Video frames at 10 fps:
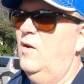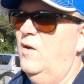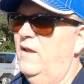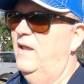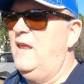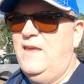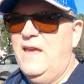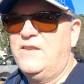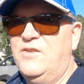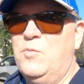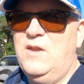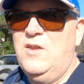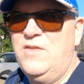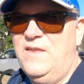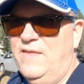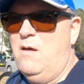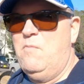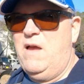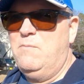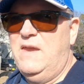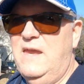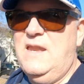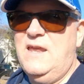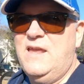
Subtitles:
Any guesses what you think that might mean?